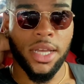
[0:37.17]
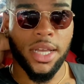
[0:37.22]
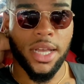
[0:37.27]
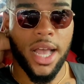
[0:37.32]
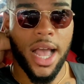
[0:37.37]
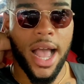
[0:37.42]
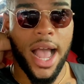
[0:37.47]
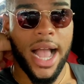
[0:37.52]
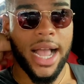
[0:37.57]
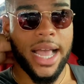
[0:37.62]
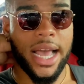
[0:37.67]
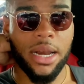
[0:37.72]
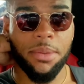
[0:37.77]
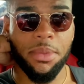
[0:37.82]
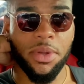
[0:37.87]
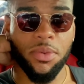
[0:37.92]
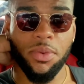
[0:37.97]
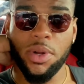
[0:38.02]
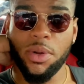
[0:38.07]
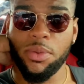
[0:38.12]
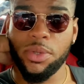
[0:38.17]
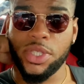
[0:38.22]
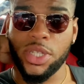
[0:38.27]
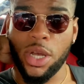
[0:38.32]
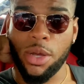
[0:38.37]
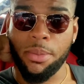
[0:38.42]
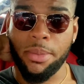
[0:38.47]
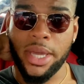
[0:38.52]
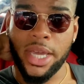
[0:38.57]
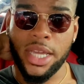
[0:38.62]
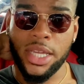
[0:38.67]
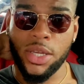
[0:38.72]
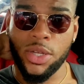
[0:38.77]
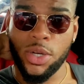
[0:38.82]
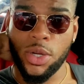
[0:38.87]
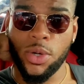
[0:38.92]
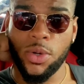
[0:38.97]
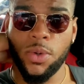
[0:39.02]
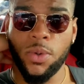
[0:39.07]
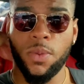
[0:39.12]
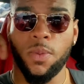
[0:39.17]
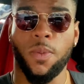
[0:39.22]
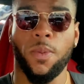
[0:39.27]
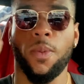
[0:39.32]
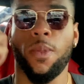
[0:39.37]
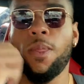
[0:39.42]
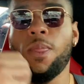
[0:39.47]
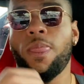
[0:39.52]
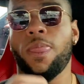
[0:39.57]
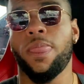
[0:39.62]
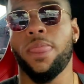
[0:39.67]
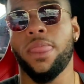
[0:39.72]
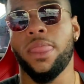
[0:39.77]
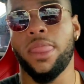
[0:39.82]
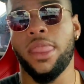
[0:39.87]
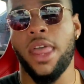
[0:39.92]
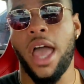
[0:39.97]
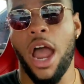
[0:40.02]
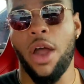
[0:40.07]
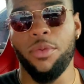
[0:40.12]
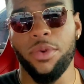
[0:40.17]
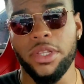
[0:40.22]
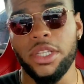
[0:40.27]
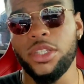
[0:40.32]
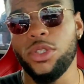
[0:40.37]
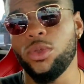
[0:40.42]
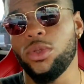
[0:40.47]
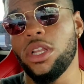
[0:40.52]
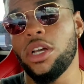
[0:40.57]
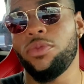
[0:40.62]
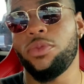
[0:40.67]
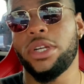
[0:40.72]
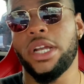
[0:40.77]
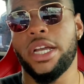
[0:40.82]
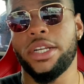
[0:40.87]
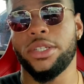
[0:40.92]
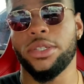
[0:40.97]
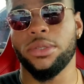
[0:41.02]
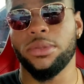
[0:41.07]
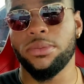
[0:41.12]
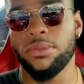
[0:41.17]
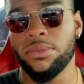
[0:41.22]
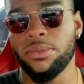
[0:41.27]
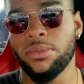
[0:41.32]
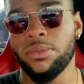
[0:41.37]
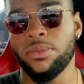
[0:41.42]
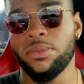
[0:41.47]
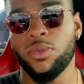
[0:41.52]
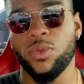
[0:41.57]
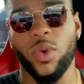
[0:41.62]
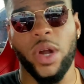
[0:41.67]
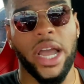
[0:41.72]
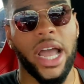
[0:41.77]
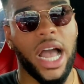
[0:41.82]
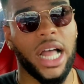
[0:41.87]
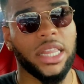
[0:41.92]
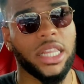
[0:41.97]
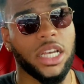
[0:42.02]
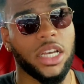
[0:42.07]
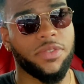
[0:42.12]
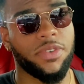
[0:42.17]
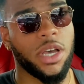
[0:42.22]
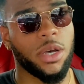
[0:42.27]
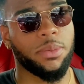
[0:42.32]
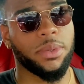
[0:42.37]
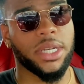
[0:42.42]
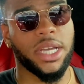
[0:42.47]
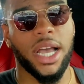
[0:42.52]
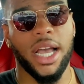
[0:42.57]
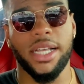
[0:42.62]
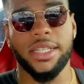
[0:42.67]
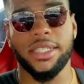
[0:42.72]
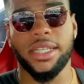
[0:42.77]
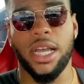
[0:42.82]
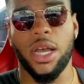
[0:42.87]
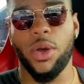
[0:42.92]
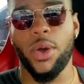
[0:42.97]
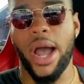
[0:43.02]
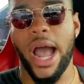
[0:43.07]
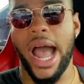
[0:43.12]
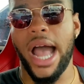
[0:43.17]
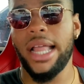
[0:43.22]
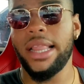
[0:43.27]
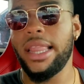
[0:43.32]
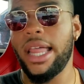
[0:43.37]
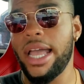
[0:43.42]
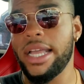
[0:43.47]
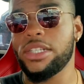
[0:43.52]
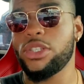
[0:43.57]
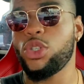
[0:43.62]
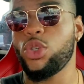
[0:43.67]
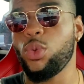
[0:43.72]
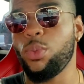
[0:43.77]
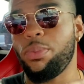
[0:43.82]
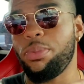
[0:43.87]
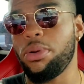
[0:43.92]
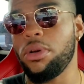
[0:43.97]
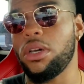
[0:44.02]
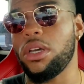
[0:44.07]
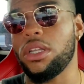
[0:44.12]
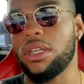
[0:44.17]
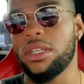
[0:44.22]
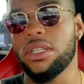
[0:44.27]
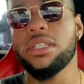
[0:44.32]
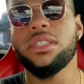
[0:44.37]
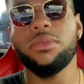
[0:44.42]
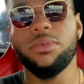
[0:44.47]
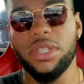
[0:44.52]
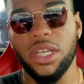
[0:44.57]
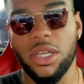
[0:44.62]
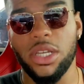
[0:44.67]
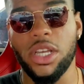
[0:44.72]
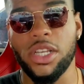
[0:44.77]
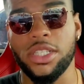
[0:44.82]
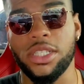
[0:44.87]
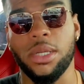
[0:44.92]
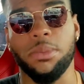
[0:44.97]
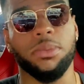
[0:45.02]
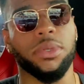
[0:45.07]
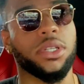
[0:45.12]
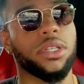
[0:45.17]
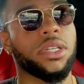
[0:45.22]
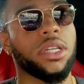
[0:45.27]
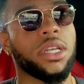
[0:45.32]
I gotta be real with y'all, man. You know, I really do love what I do, right? I love helping guys out. I like to tell y'all something.